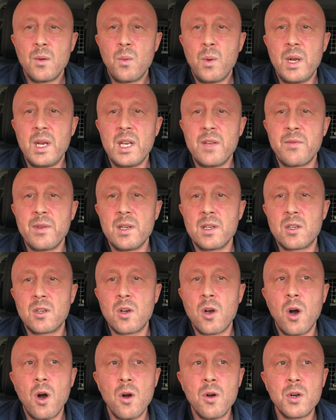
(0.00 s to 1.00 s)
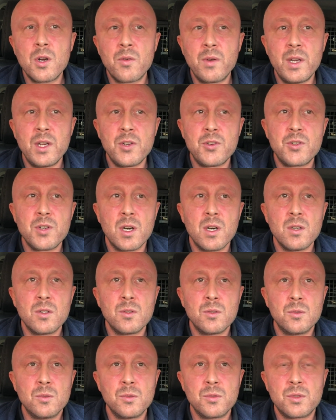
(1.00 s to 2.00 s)
We live in concrete
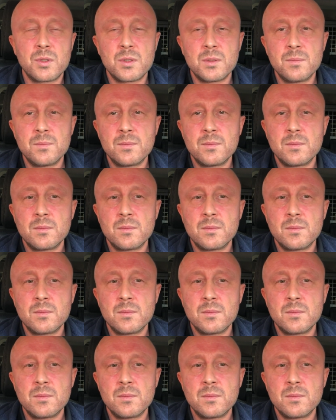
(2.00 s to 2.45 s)
jungles.